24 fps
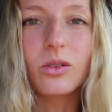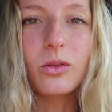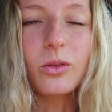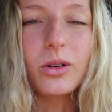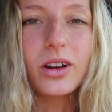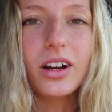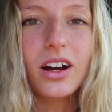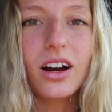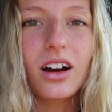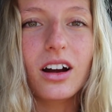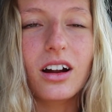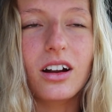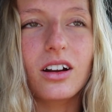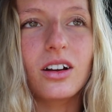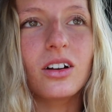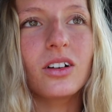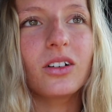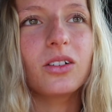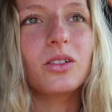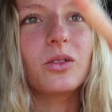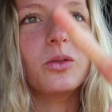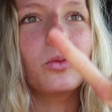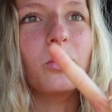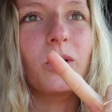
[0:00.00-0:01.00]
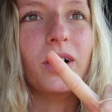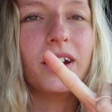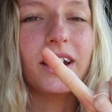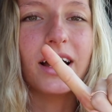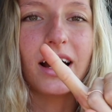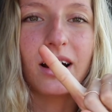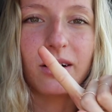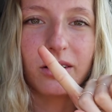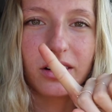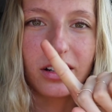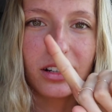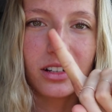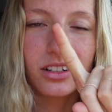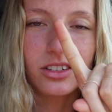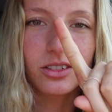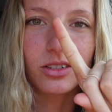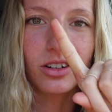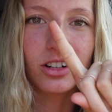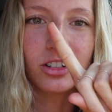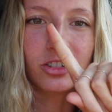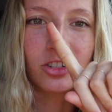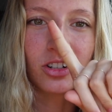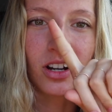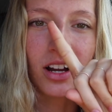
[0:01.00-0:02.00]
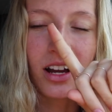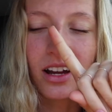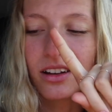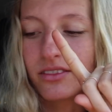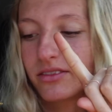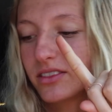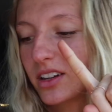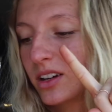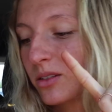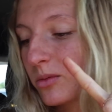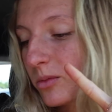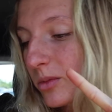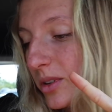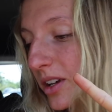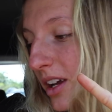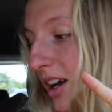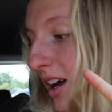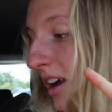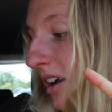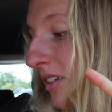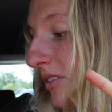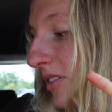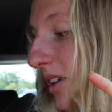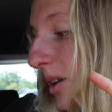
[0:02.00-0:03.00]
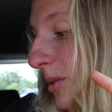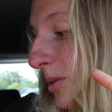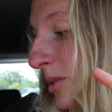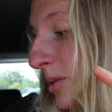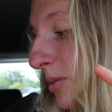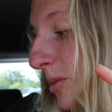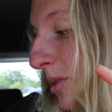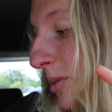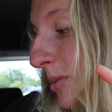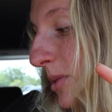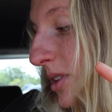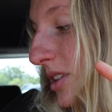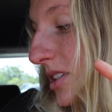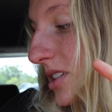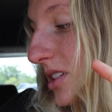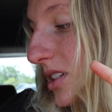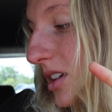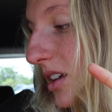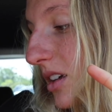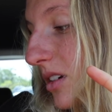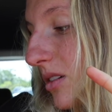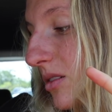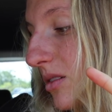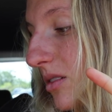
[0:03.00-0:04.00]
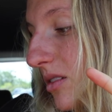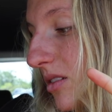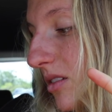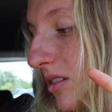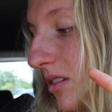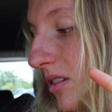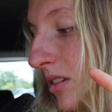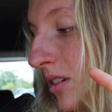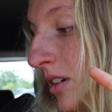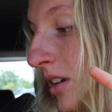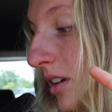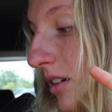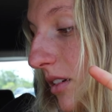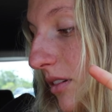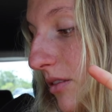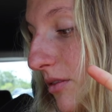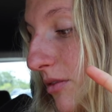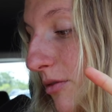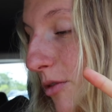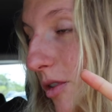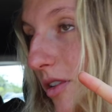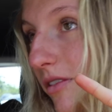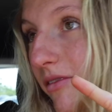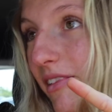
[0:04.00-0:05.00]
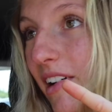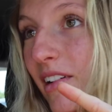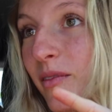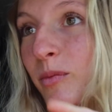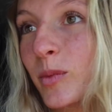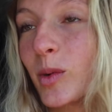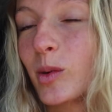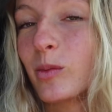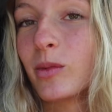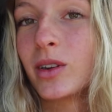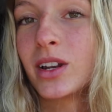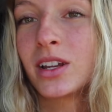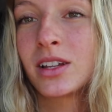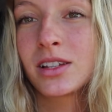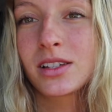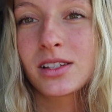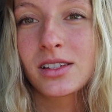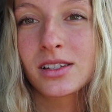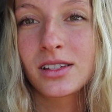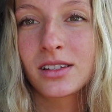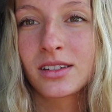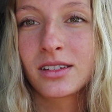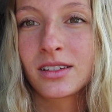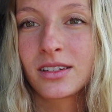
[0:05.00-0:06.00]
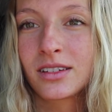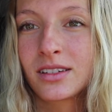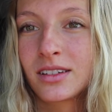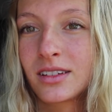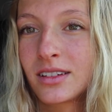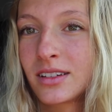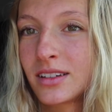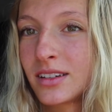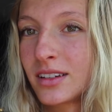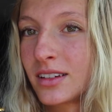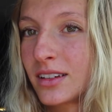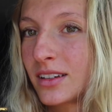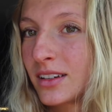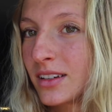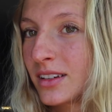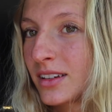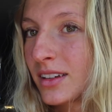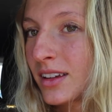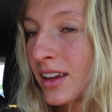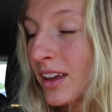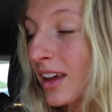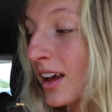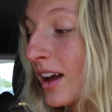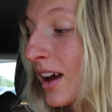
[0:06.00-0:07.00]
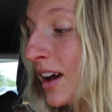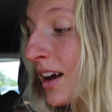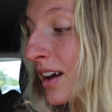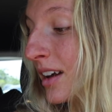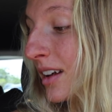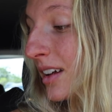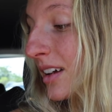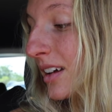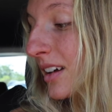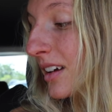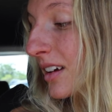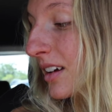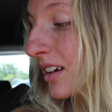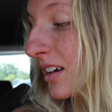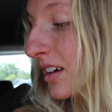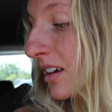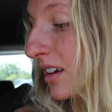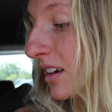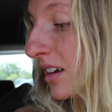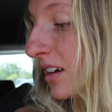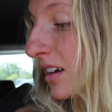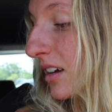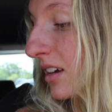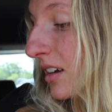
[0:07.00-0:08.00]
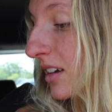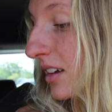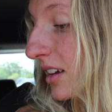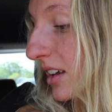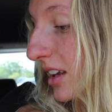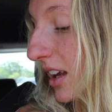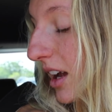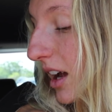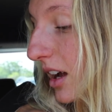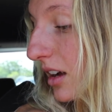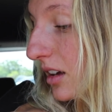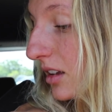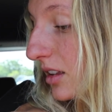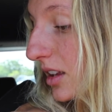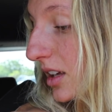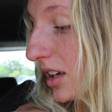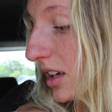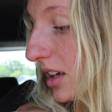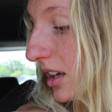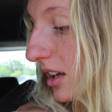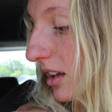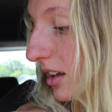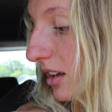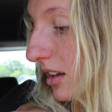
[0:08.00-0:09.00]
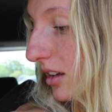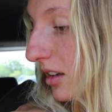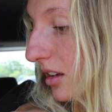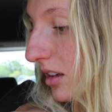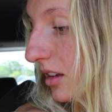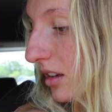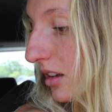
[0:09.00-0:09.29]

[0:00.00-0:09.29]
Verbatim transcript: We are one hour into our drive, and we have how many more minutes to go? Like 45 more minutes? No. Yeah. No. Yeah, click it.